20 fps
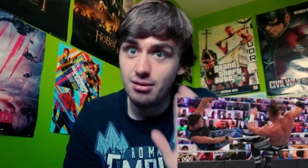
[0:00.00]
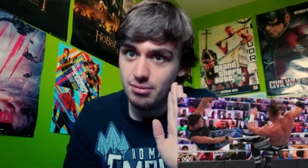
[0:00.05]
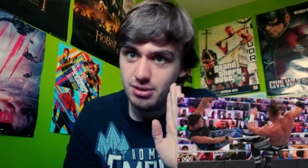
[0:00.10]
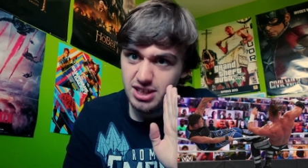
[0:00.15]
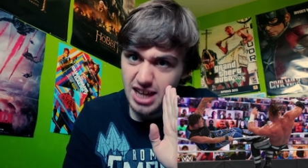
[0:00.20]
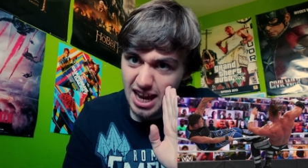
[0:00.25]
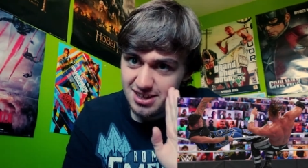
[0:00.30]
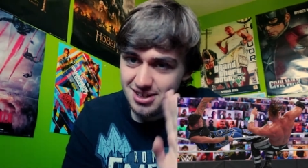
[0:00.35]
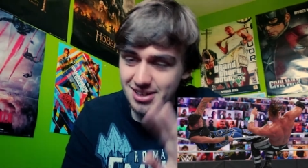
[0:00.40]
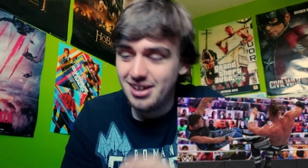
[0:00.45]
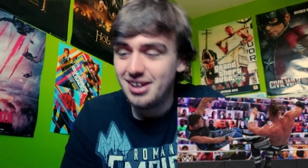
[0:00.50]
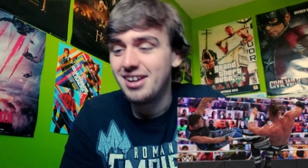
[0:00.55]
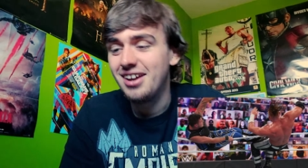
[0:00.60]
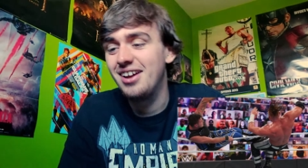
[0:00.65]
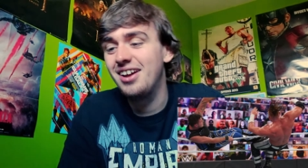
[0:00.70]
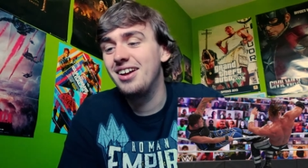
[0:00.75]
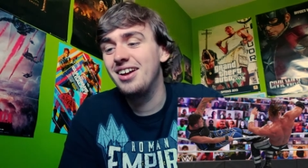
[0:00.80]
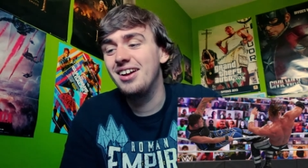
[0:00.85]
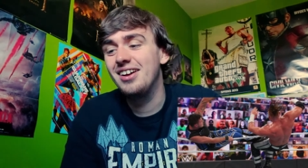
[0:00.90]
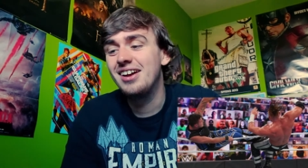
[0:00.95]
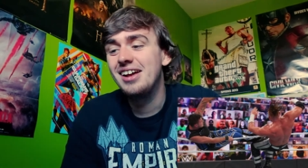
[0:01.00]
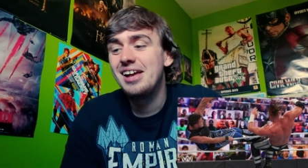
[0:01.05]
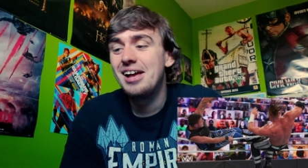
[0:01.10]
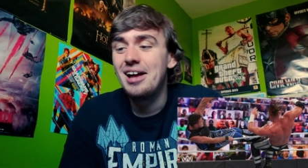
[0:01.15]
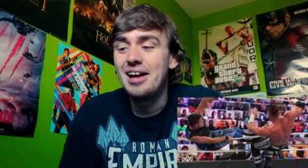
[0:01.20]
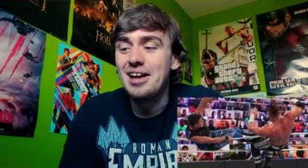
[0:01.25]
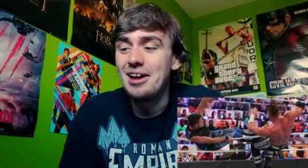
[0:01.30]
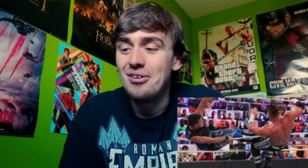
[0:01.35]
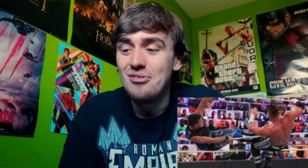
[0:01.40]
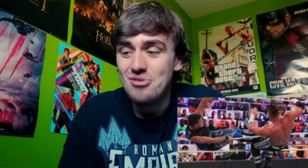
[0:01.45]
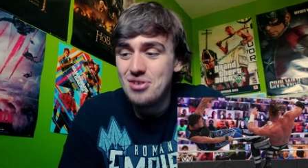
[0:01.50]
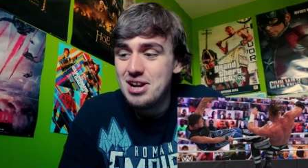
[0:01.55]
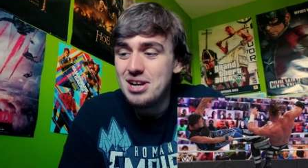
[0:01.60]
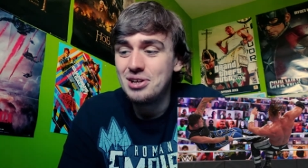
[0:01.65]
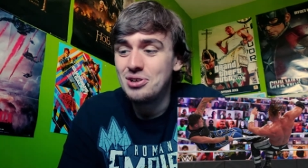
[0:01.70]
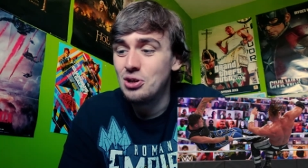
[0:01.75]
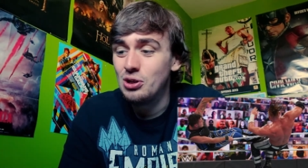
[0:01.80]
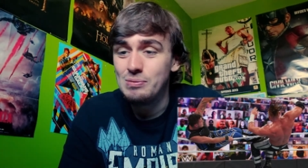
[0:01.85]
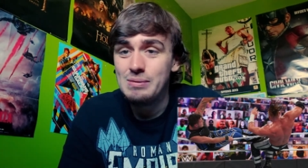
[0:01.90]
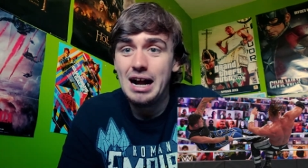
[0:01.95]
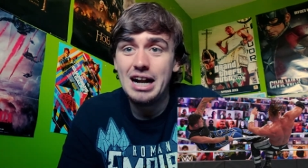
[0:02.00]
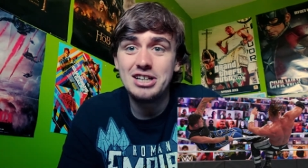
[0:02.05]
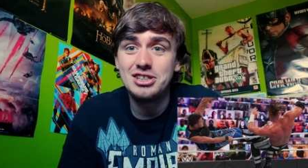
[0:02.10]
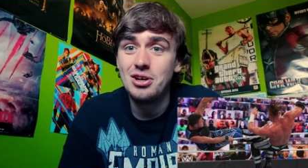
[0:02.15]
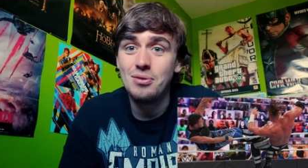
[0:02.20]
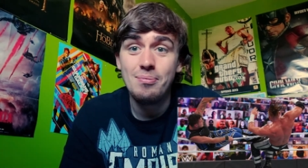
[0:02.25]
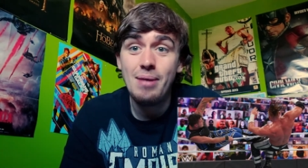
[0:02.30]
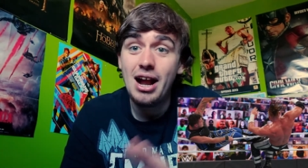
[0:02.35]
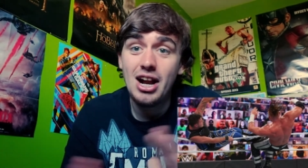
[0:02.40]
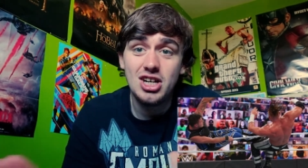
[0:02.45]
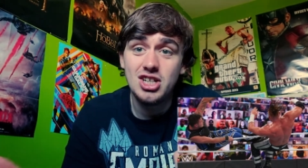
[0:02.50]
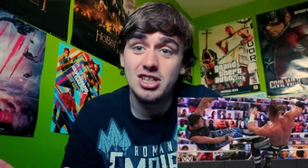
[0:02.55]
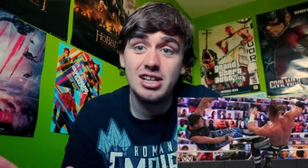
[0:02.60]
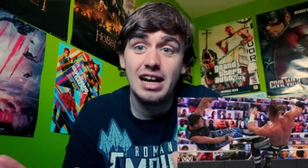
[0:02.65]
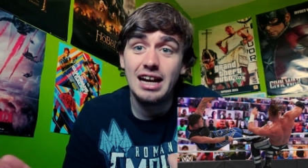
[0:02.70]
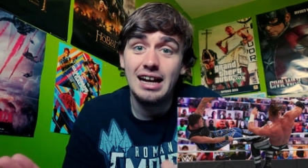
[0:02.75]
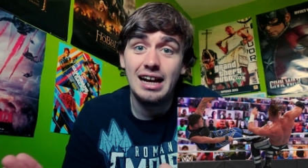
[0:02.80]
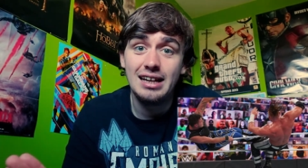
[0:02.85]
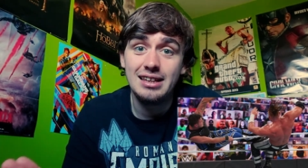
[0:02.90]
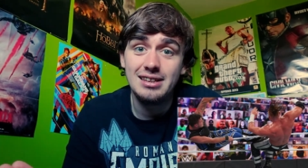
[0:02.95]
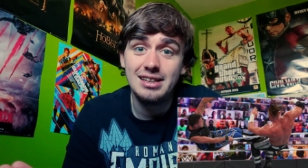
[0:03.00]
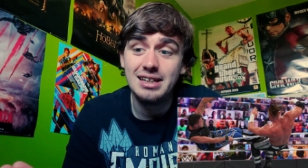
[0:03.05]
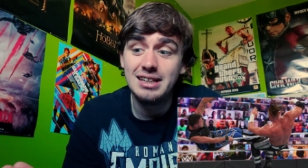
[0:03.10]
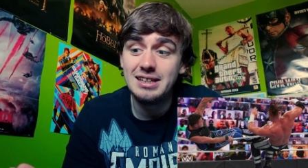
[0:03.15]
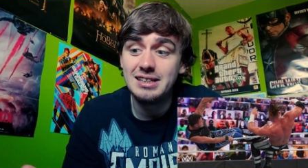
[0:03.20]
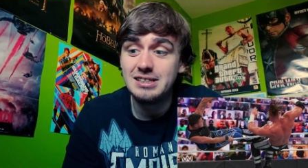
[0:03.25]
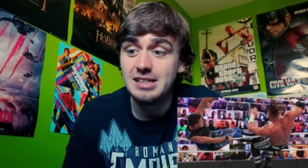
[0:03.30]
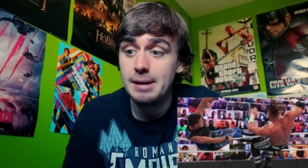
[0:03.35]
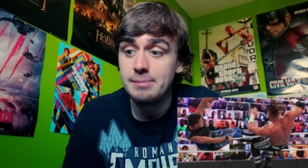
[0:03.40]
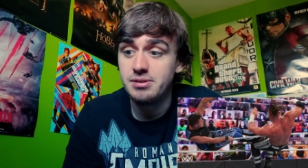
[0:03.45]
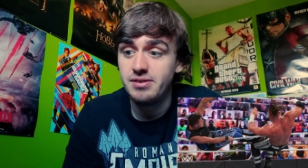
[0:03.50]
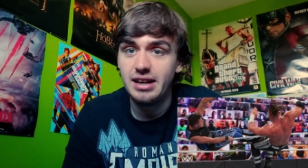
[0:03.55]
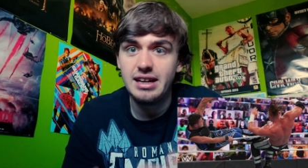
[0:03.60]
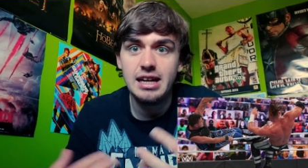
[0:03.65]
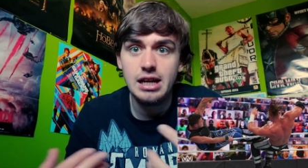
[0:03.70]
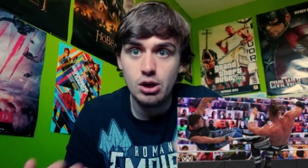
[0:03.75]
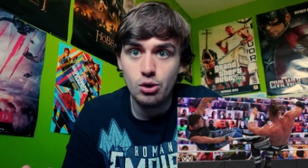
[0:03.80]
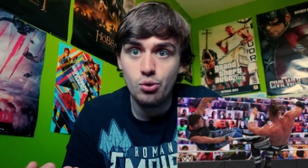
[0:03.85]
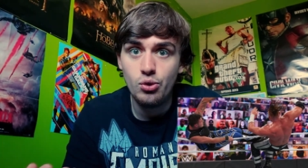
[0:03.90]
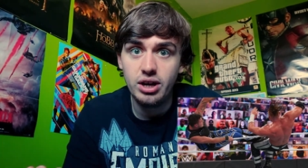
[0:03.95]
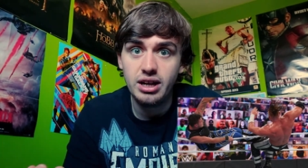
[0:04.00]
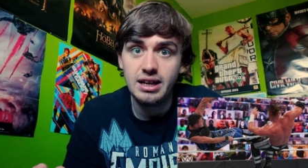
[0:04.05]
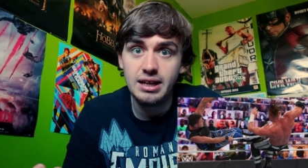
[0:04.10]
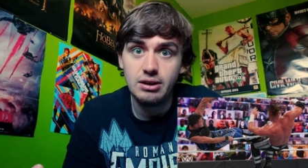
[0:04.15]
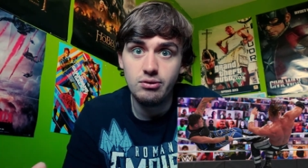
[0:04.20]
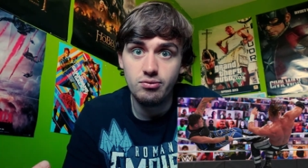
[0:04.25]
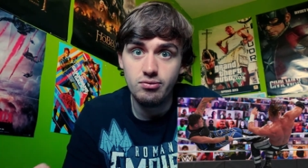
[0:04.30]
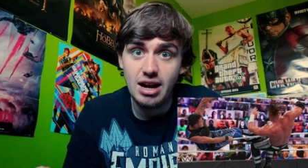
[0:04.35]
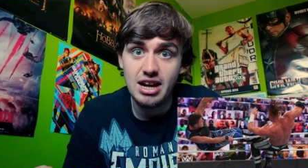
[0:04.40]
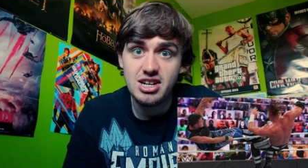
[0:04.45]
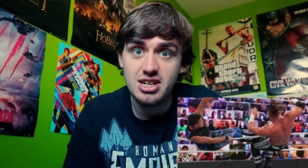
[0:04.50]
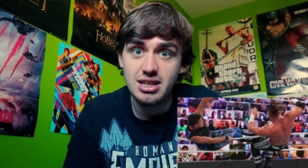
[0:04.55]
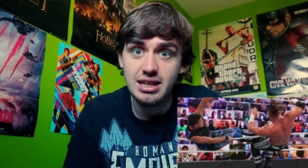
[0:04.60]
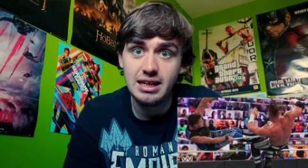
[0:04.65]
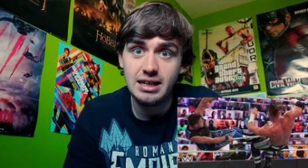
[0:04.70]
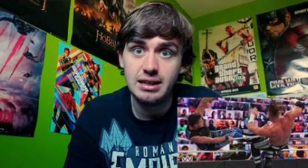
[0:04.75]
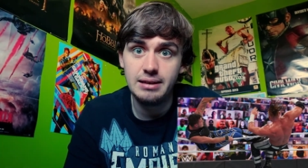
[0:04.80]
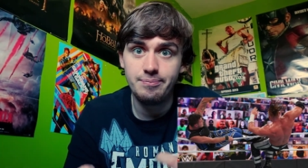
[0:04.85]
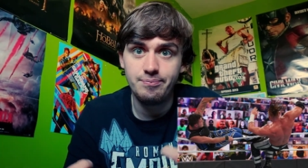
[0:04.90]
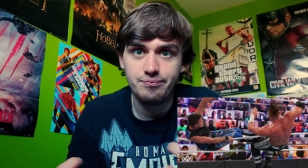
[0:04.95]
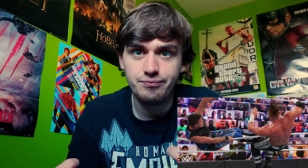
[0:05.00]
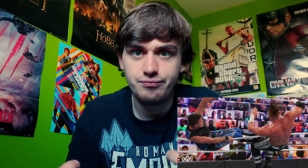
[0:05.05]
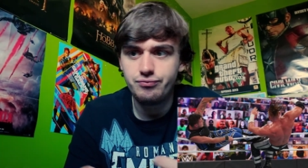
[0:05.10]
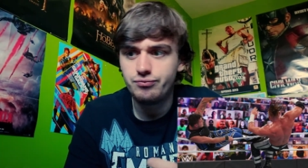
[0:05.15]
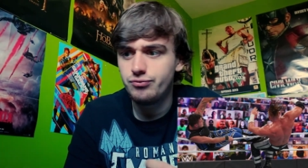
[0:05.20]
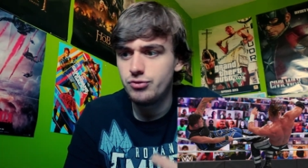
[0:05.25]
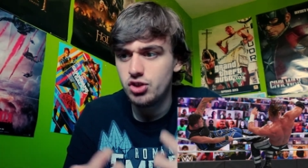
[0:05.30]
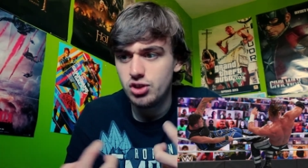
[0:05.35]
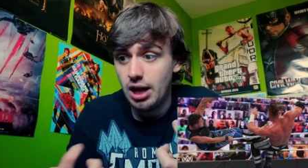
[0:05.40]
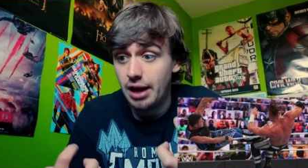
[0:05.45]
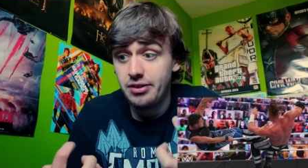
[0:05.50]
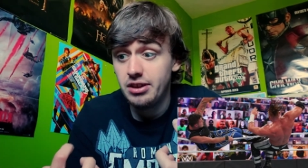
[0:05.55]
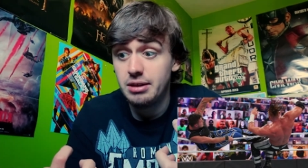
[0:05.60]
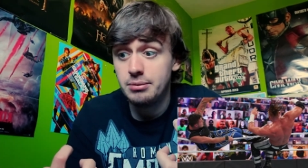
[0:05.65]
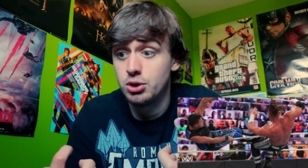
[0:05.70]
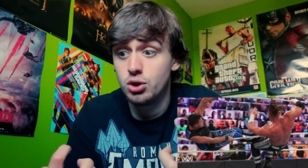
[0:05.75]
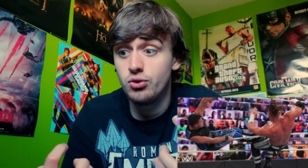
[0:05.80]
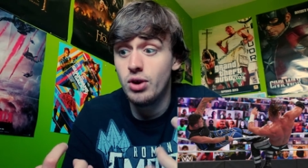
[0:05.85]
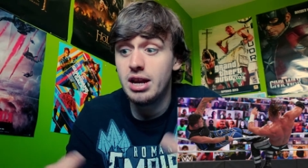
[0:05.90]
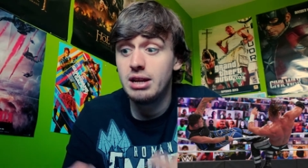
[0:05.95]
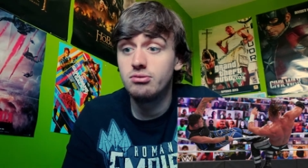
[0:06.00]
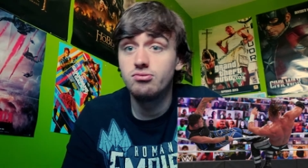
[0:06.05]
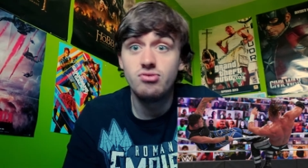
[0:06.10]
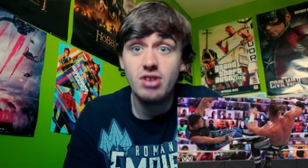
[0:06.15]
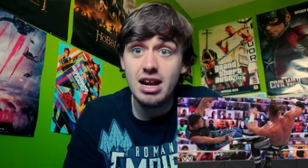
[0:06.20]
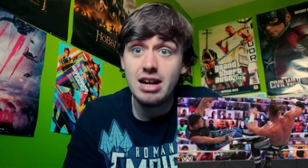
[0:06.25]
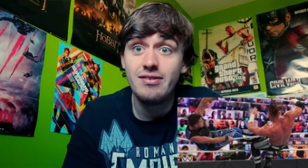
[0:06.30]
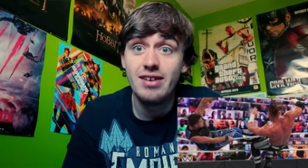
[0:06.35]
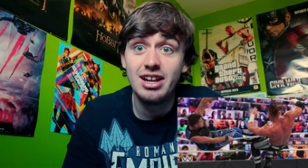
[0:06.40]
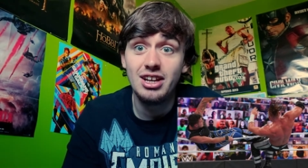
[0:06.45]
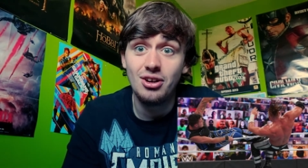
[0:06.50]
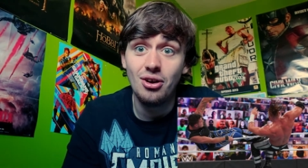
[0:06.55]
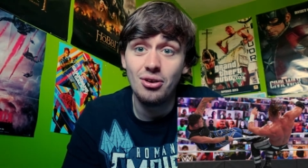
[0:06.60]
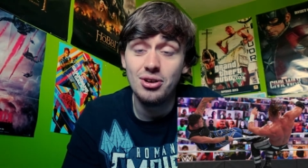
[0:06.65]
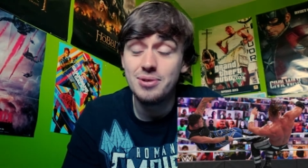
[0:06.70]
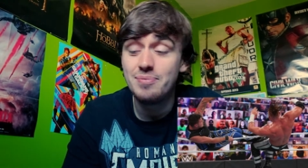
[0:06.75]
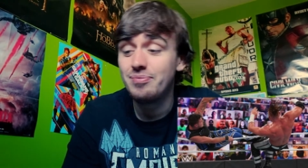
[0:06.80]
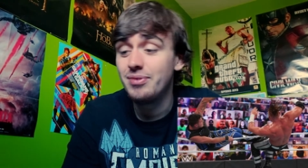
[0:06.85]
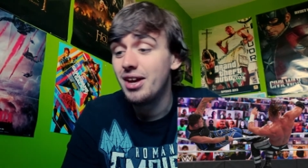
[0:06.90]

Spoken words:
yet. A really cool match. So match of the night, I think, in terms of like in-ring wrestling, and I think it was great. Really, really good.